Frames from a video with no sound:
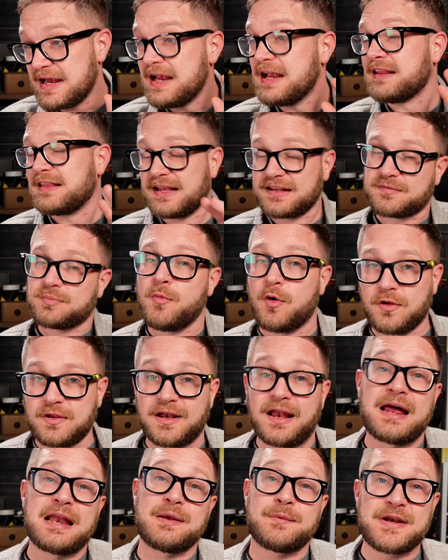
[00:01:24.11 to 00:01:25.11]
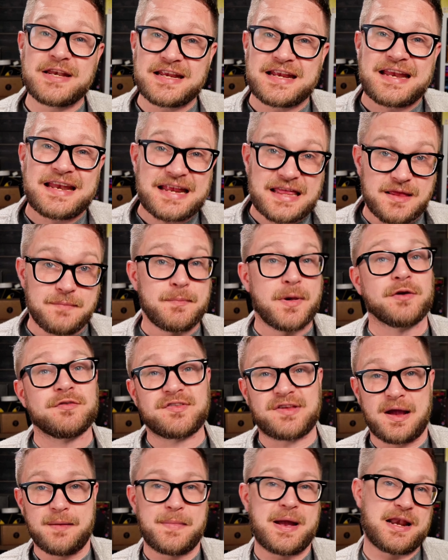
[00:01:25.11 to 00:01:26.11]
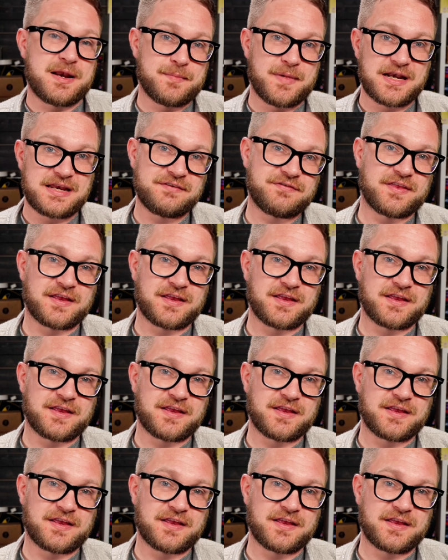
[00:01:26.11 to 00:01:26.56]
That's more than likely when you're going to get the most amount of money for the